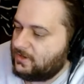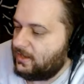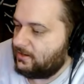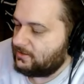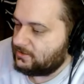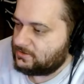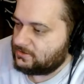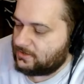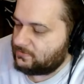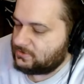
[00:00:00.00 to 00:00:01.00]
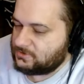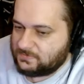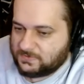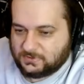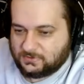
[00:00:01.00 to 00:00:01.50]
and I've
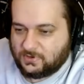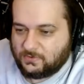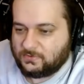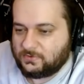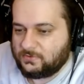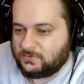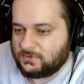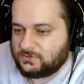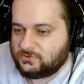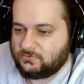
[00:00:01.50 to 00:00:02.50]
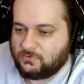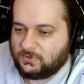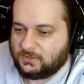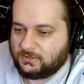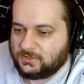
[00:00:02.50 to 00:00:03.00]
just been going through a
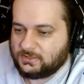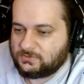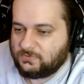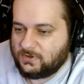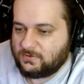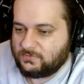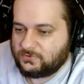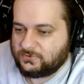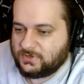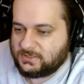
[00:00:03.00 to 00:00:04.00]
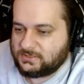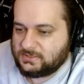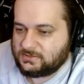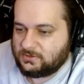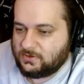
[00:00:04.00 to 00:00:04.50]
scrolling list. Welcome
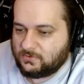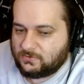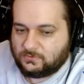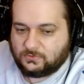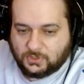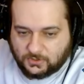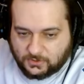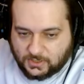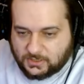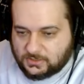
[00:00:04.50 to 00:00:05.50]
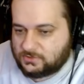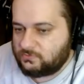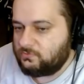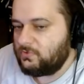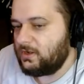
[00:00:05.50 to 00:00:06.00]
Tracy's Local Learnings.
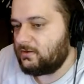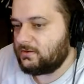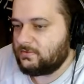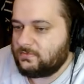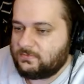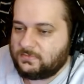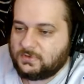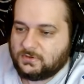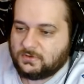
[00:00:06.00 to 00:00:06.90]
Welcome.